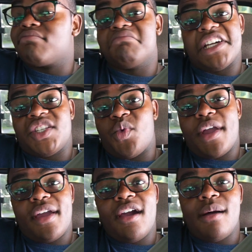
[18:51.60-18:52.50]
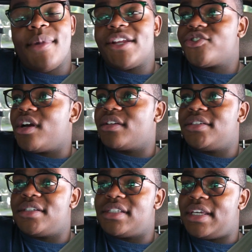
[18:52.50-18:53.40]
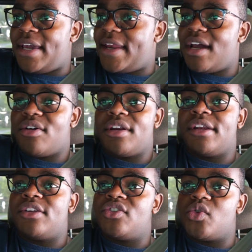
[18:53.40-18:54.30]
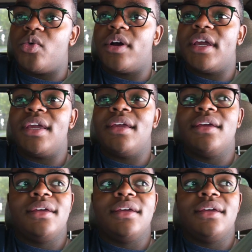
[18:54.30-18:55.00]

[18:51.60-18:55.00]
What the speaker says: that's why I got my truck, to just get out and enjoy